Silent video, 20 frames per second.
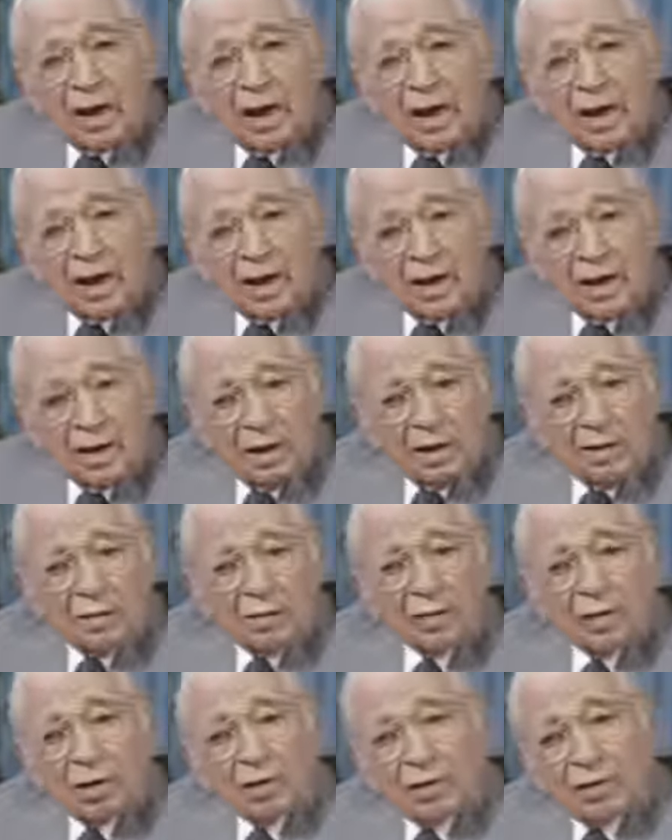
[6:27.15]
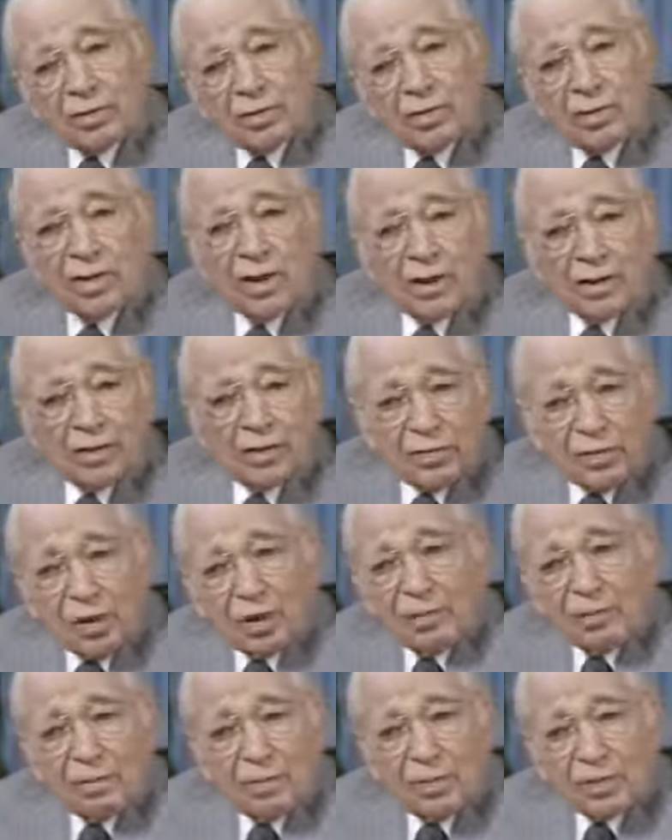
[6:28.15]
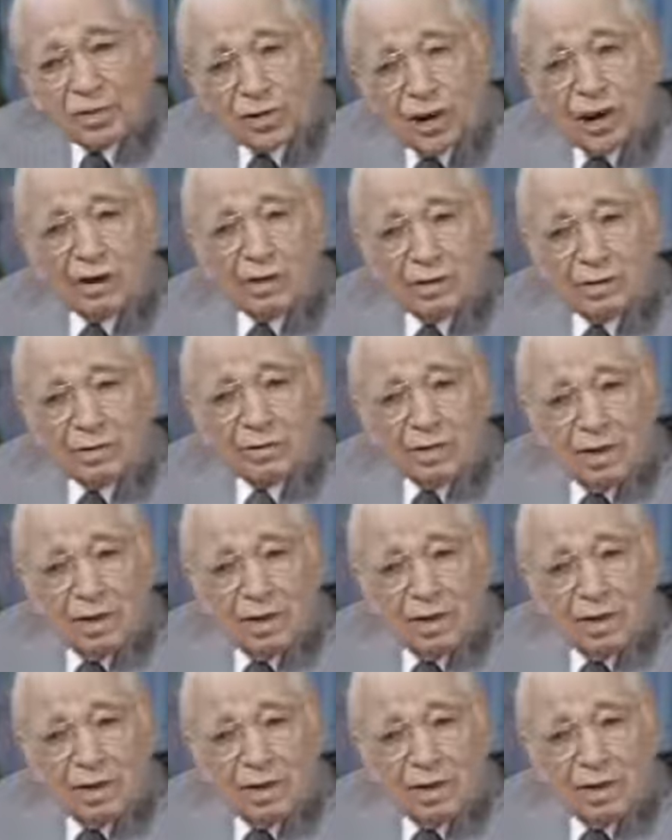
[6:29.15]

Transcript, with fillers: a 33 and a third percent